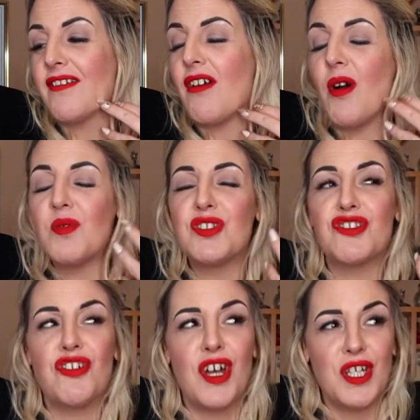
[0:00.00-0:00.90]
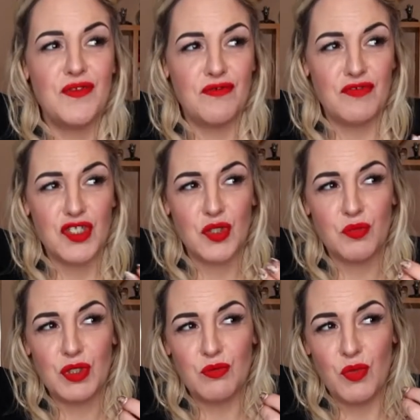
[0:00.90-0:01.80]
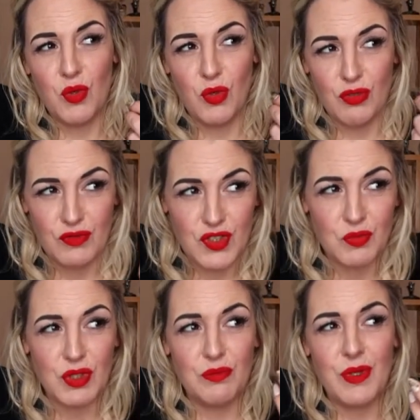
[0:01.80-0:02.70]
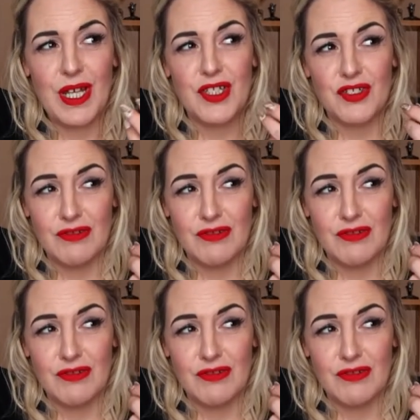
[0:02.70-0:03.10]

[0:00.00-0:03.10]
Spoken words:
are always striving for something more and something better,